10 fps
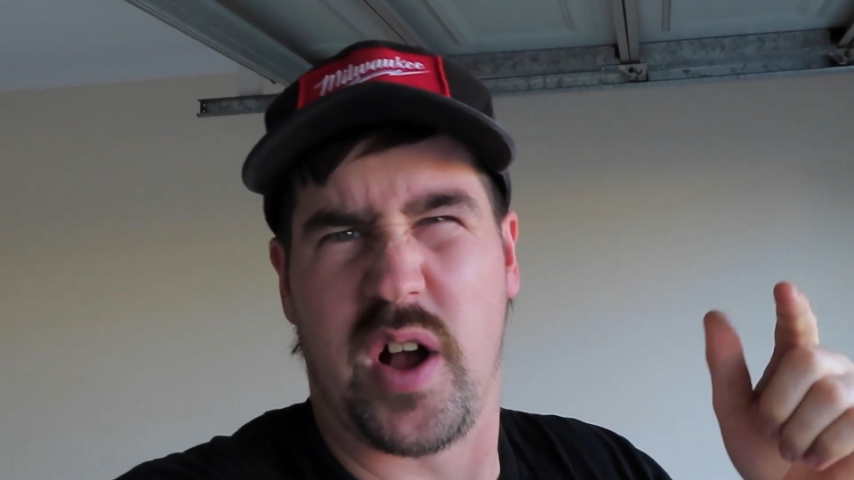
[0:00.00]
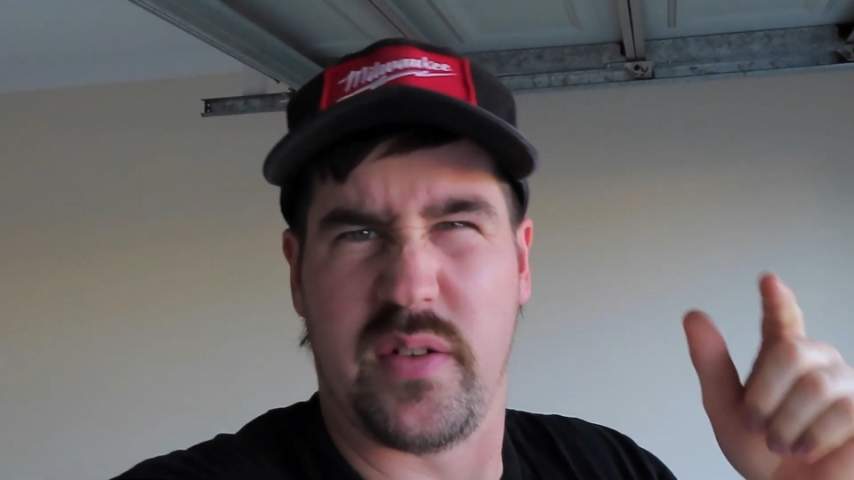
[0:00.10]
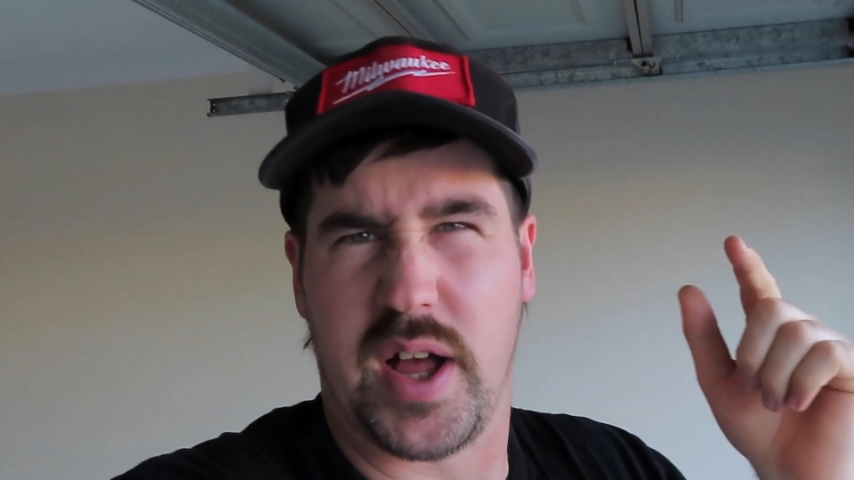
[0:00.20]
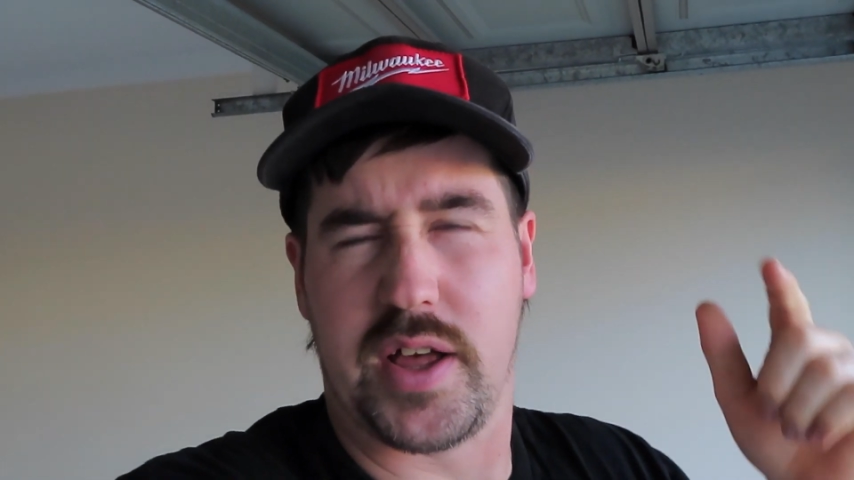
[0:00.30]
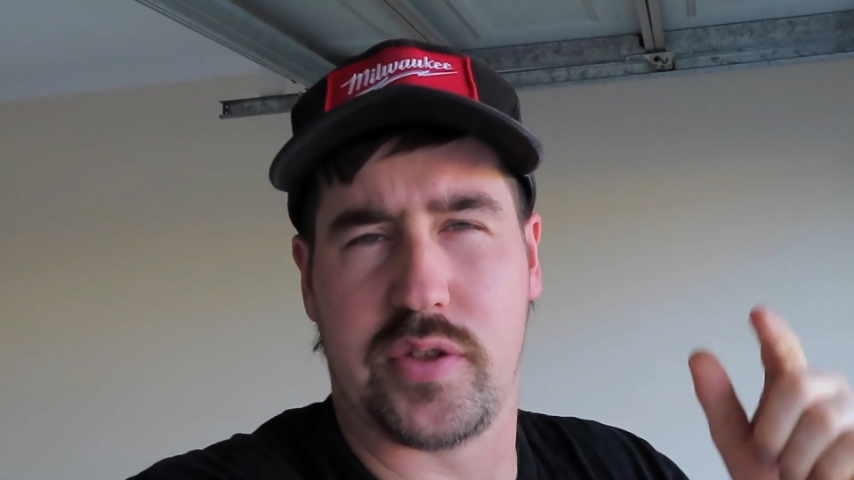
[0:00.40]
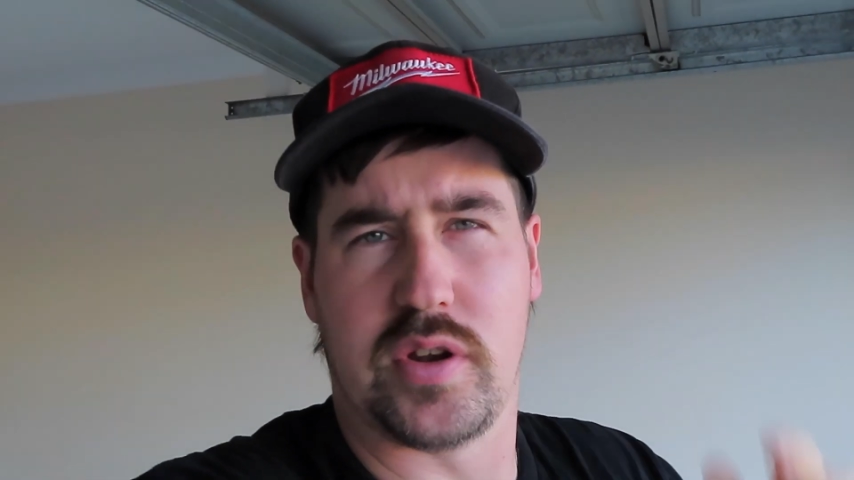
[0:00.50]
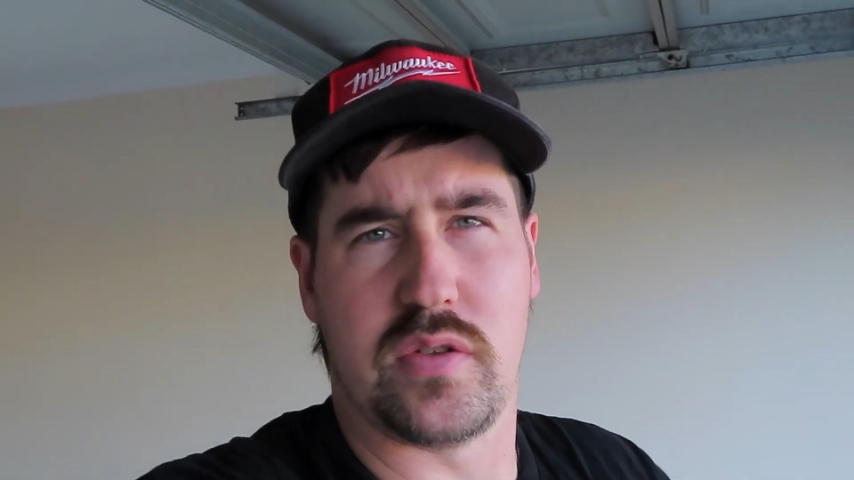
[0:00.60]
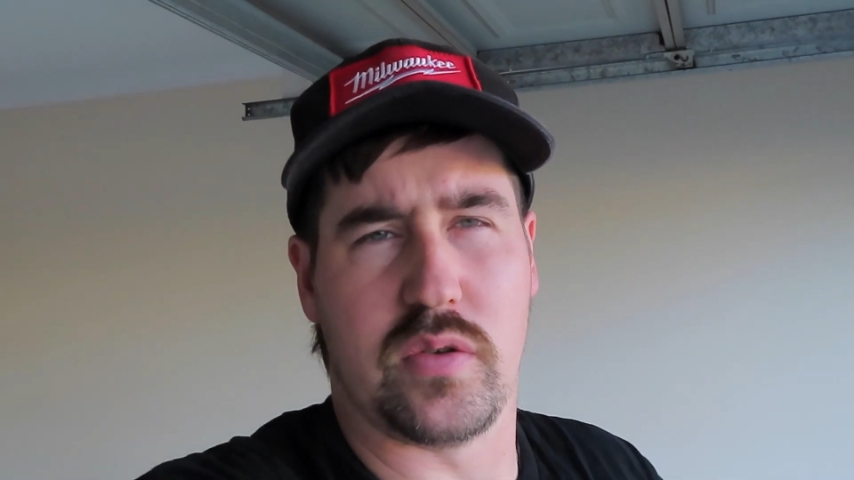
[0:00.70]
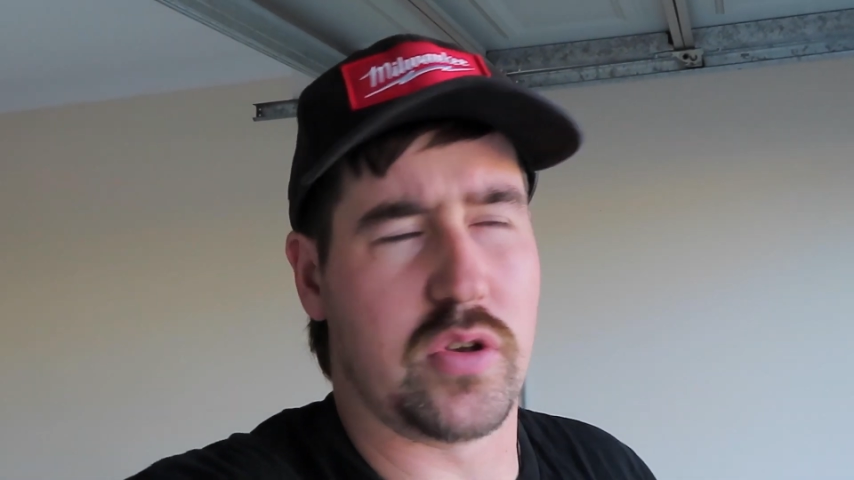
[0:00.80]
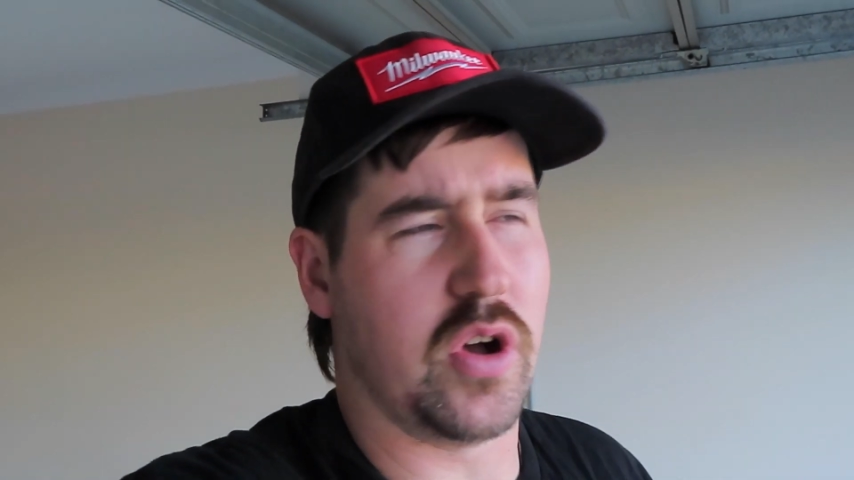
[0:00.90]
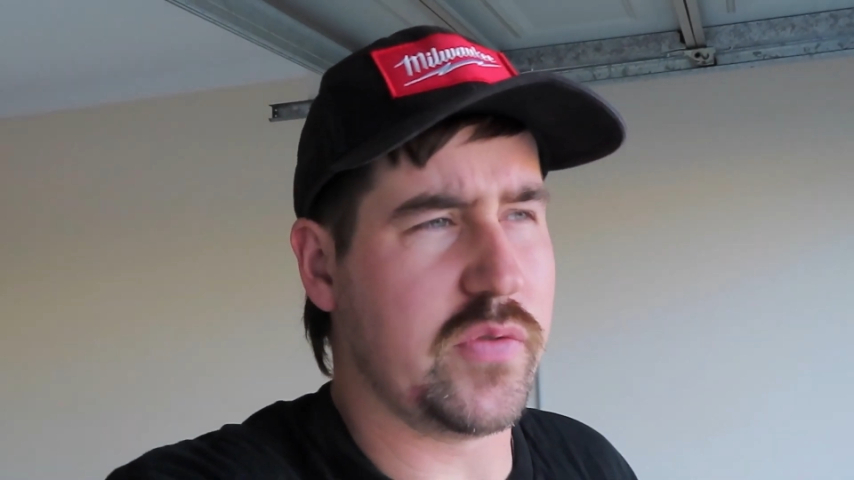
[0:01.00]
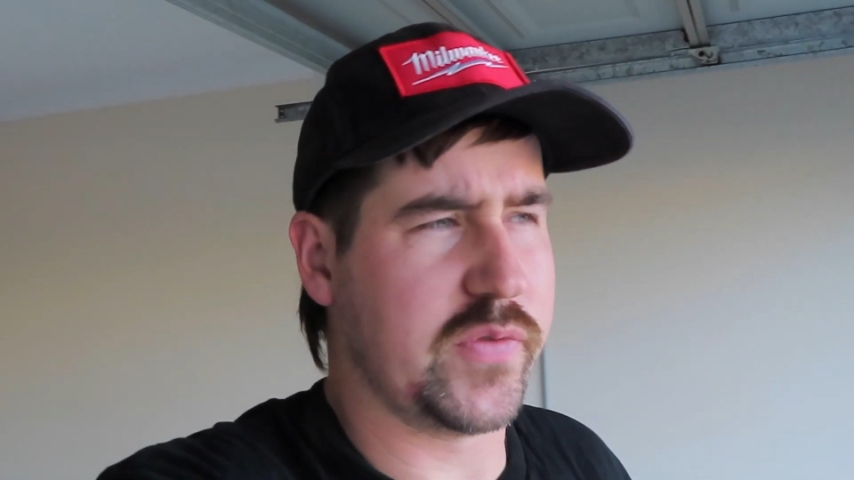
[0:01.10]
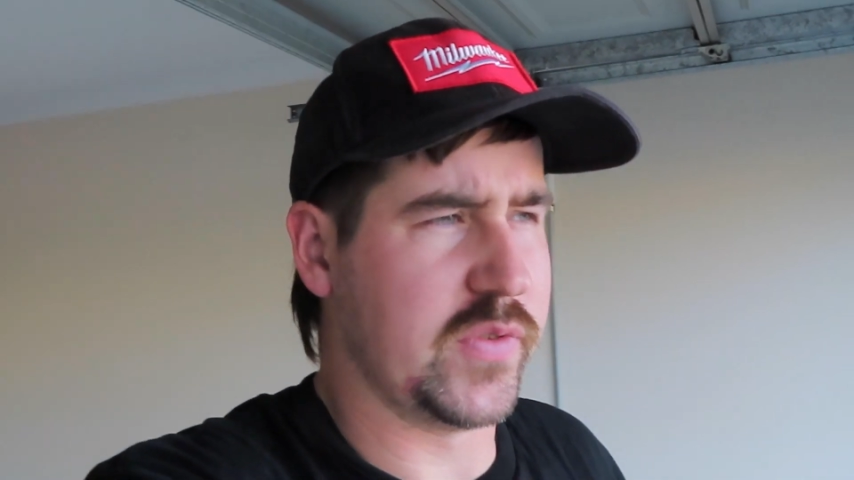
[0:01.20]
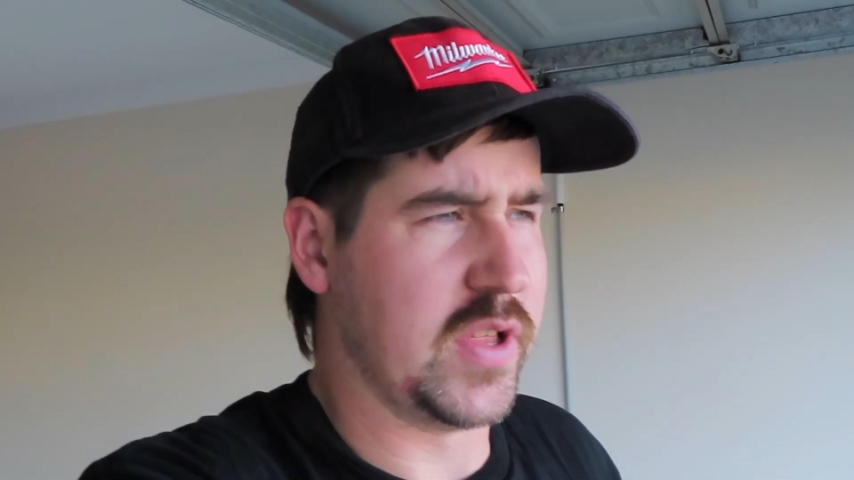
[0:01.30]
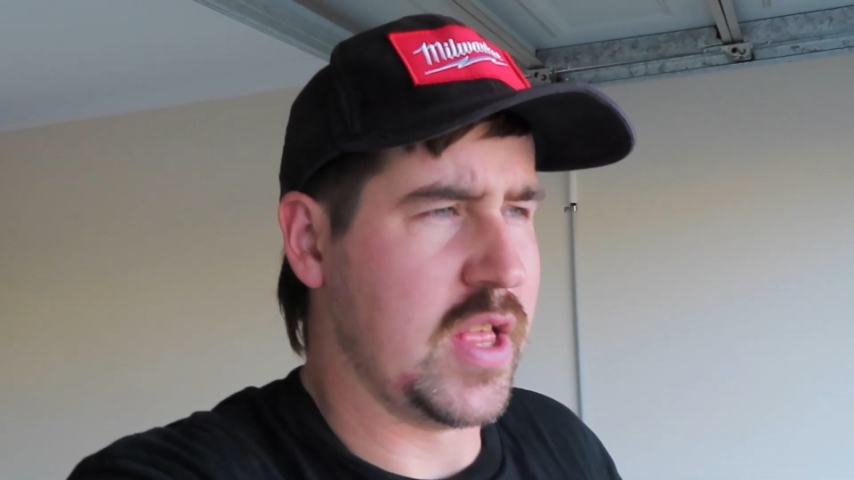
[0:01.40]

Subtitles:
R32 Golf.